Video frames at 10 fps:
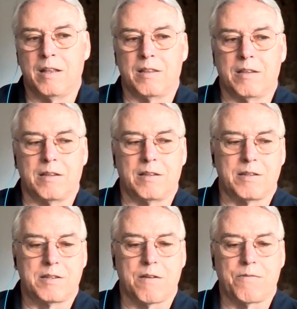the
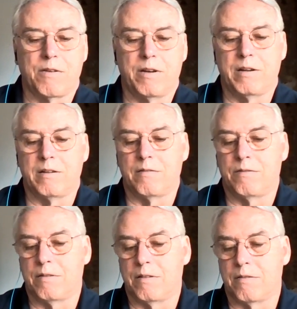suffering of
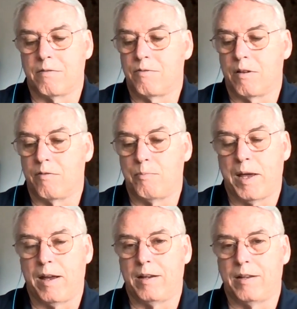
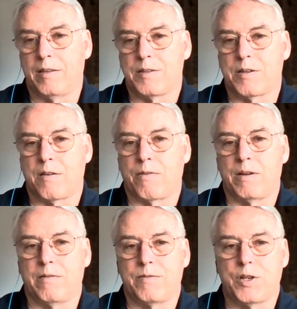pain, the
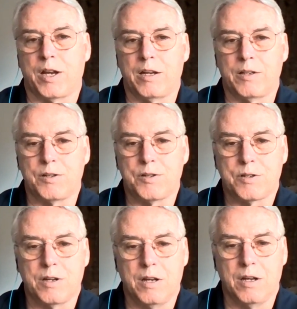suffering of
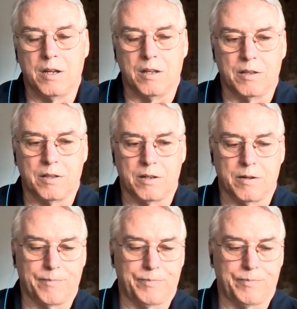change, the